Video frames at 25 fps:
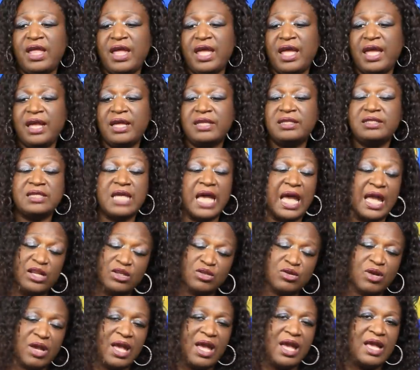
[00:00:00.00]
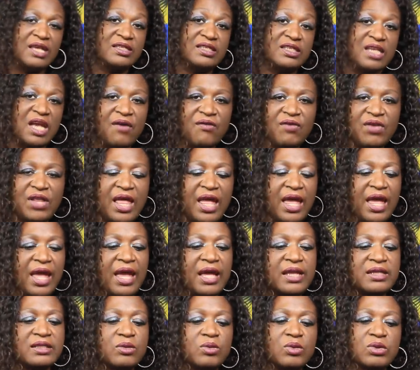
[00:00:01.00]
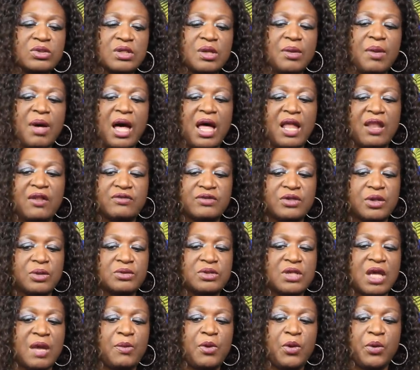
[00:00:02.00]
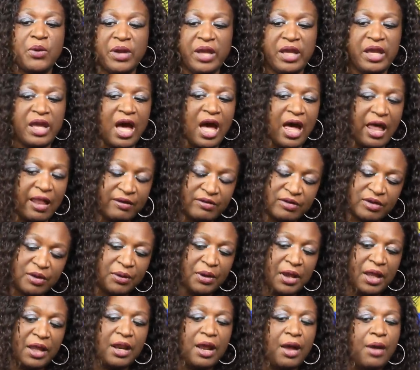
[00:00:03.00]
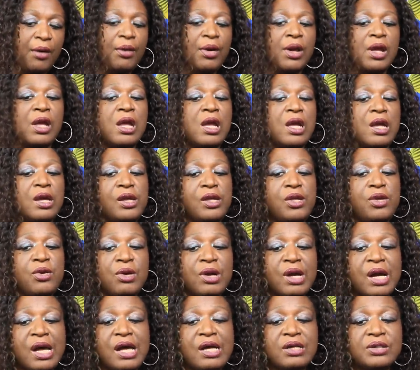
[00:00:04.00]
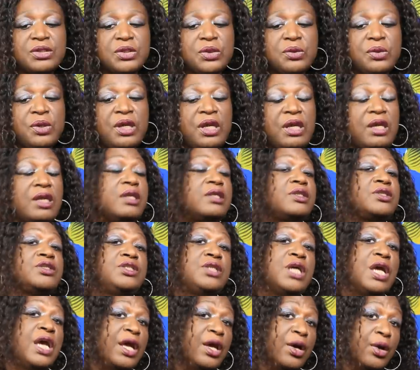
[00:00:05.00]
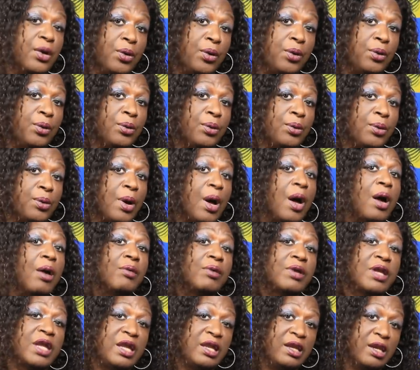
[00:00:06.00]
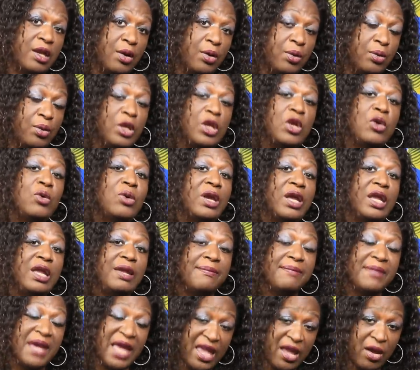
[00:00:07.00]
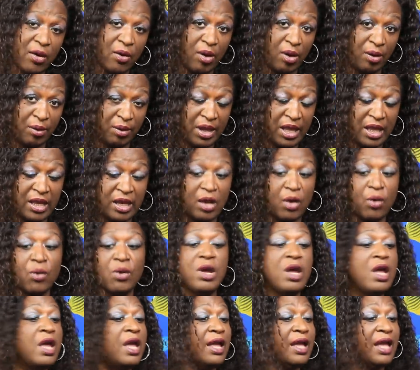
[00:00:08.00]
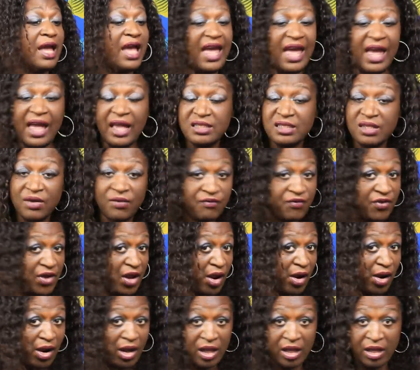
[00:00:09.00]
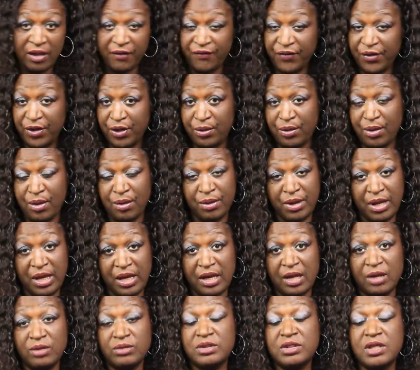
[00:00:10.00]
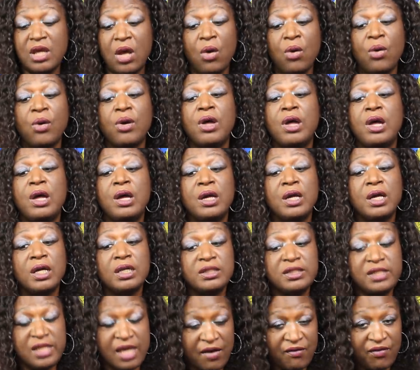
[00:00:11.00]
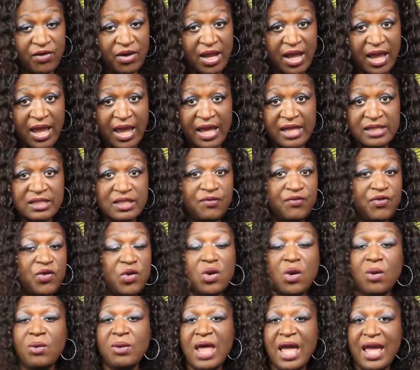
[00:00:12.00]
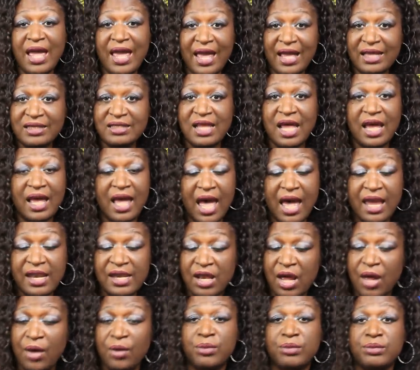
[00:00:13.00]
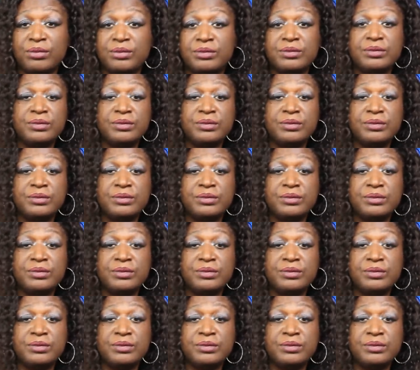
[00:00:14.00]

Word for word: eggs, angel eggs, devil eggs with some olives on top. You can eat olives on keto. You can also eat dill on keto. And you can eat mayo on keto. Eggs are very good for you on keto. So, devil eggs, if you don't like eggs like I don't,